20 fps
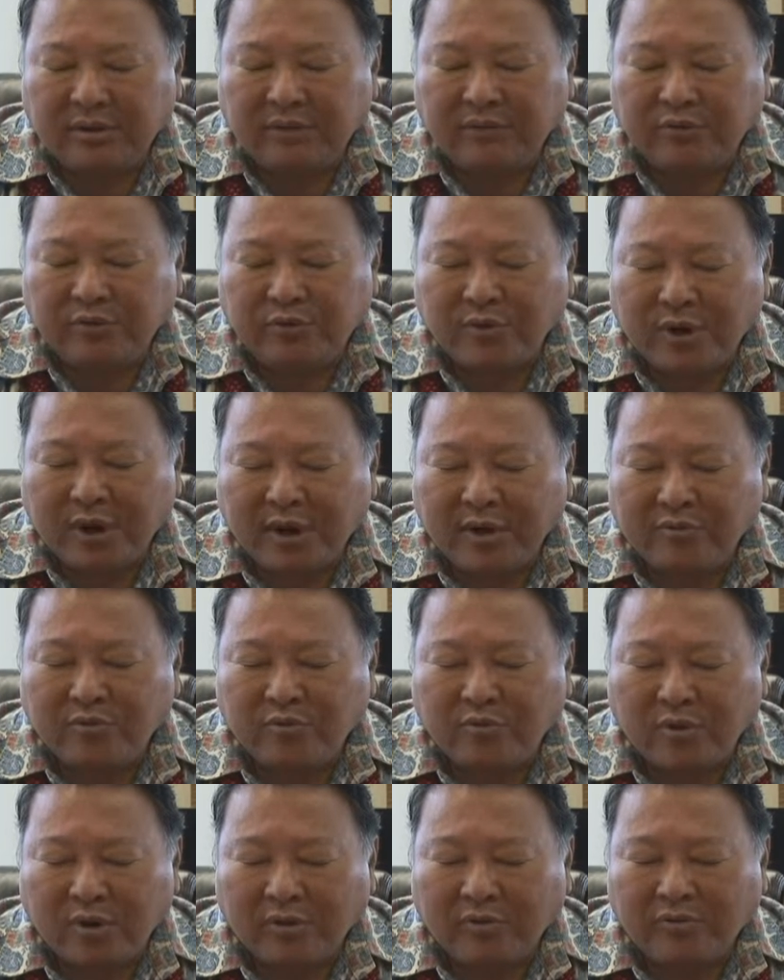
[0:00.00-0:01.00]
if you
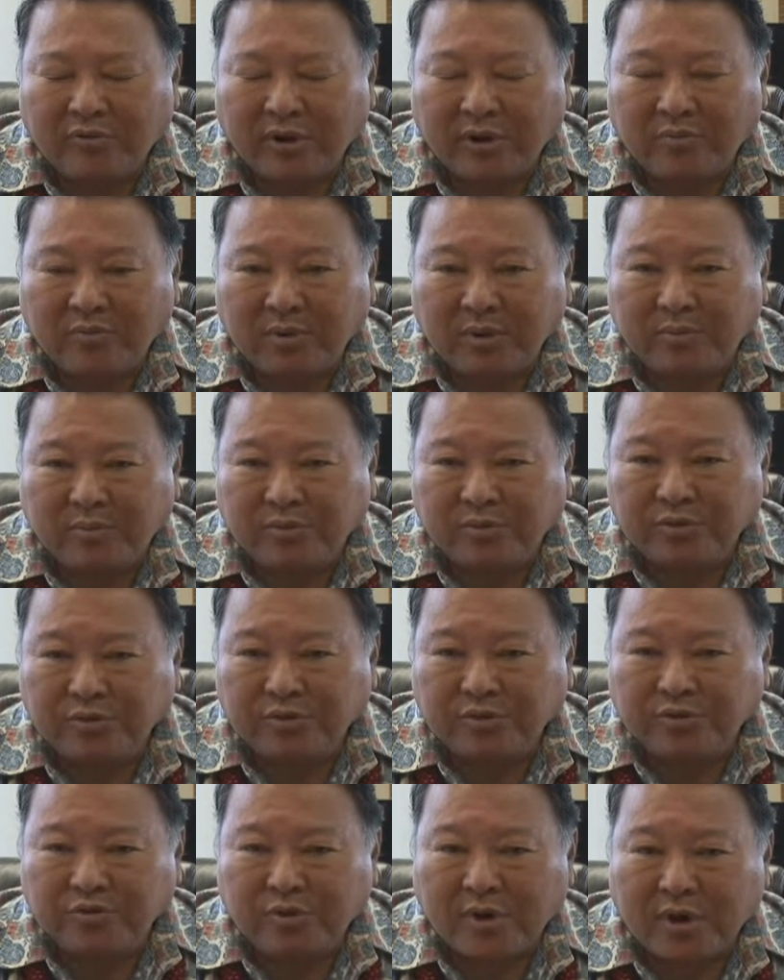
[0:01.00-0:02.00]
have qualified people,
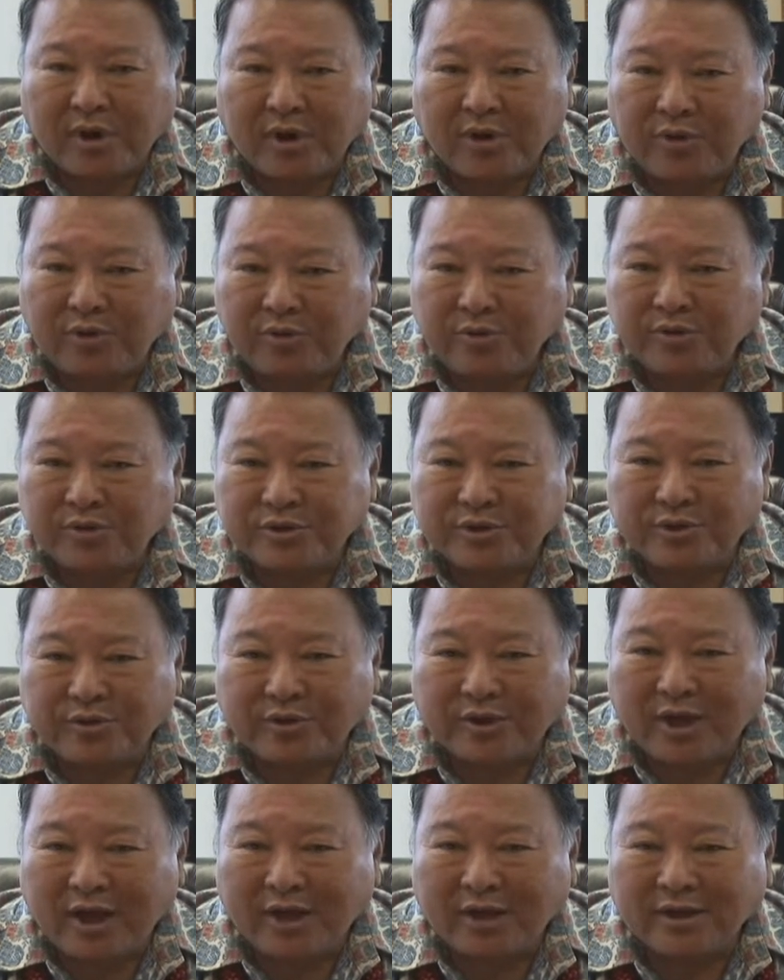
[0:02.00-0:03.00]
you try and use
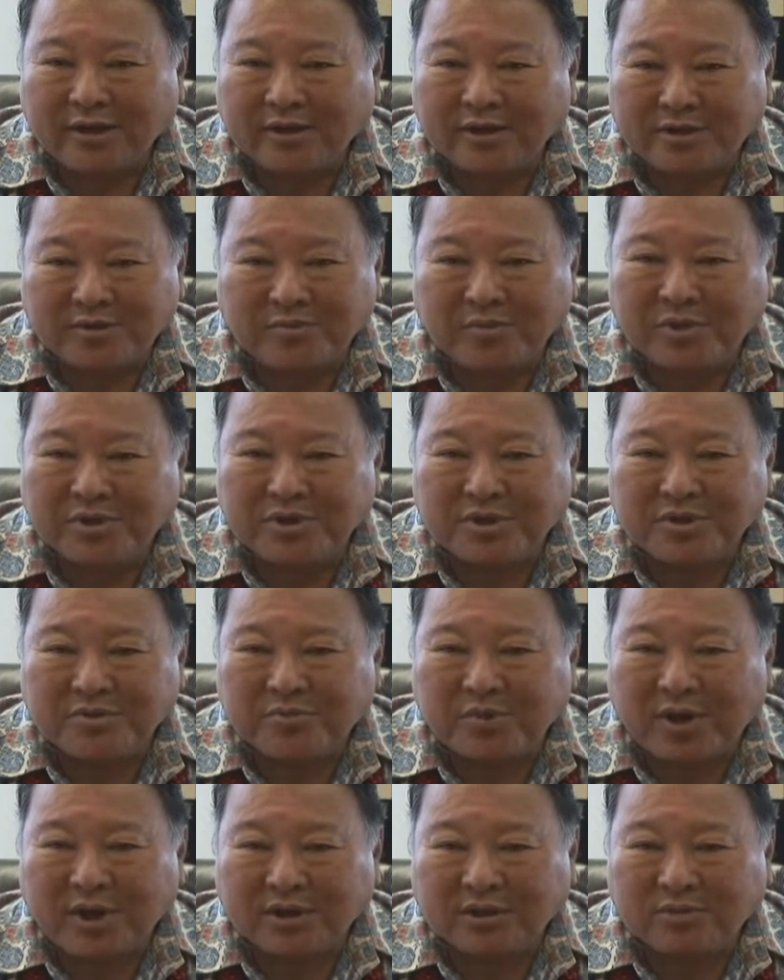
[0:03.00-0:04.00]
their talents as much as
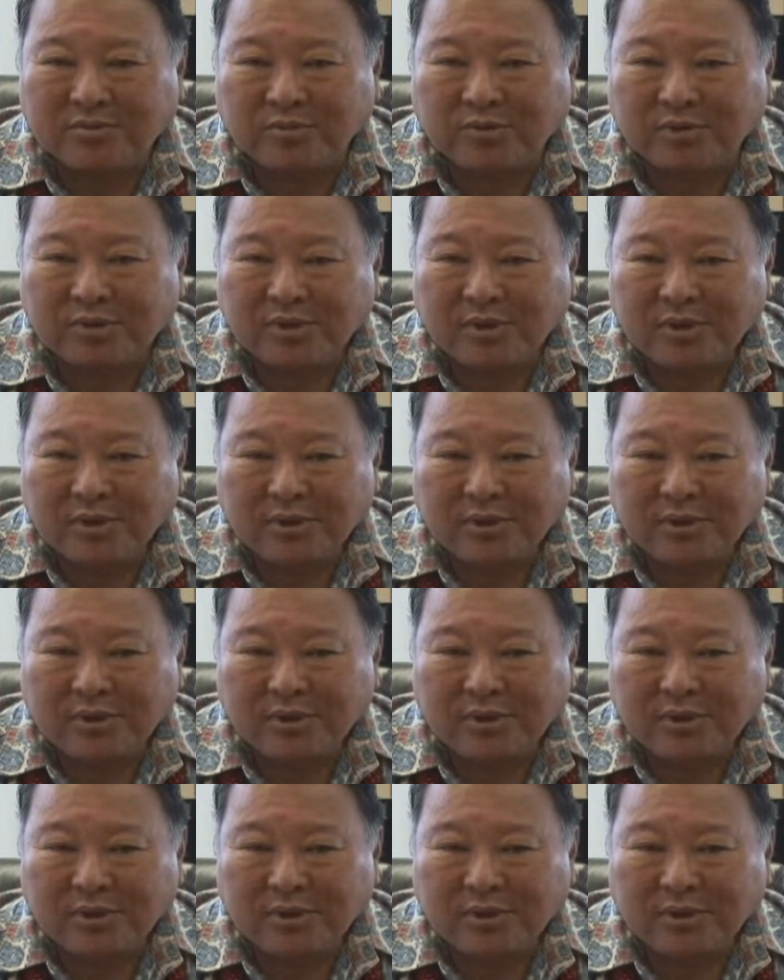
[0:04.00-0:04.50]
possible.